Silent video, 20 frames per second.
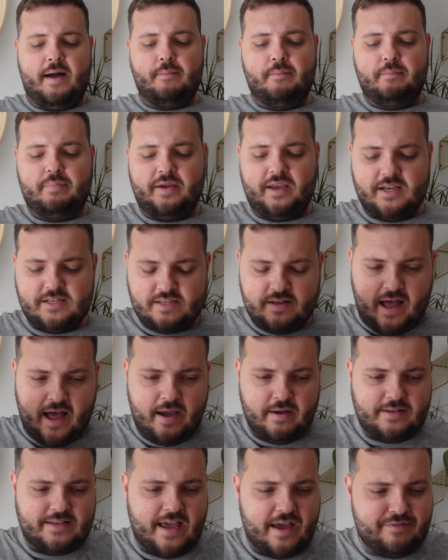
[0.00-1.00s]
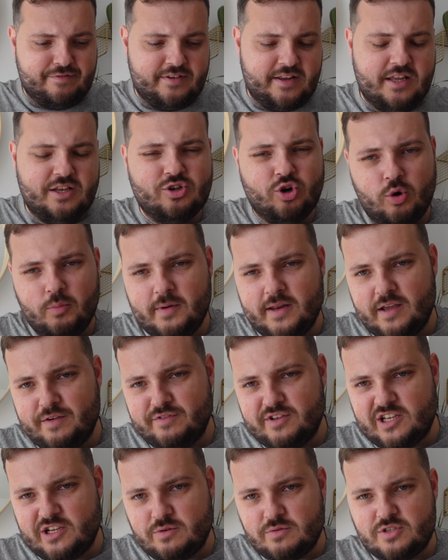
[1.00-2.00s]
because I definitely normally have
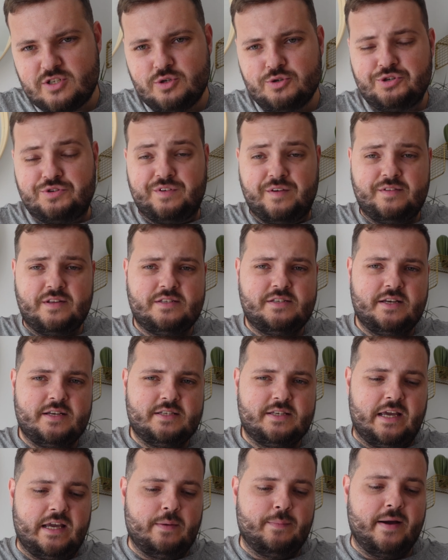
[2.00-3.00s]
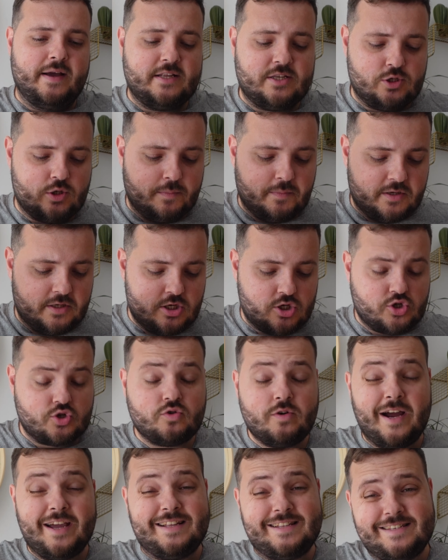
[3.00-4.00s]
used 256GB, so I'm gonna
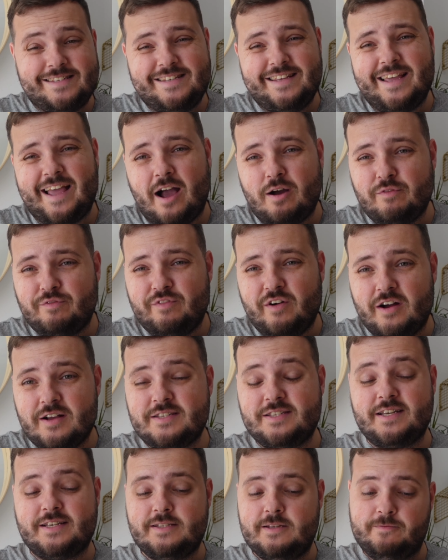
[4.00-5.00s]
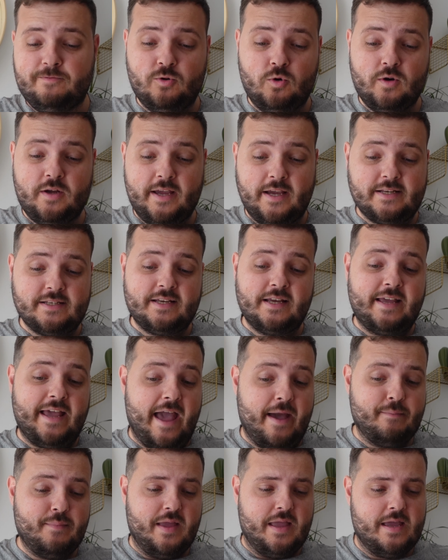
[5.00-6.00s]
try and see how far 64 gigs can
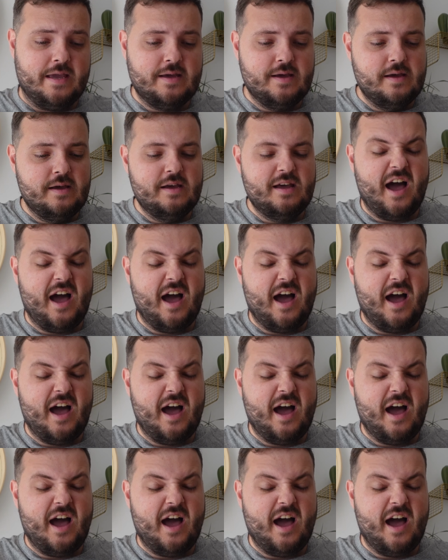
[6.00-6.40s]
get me.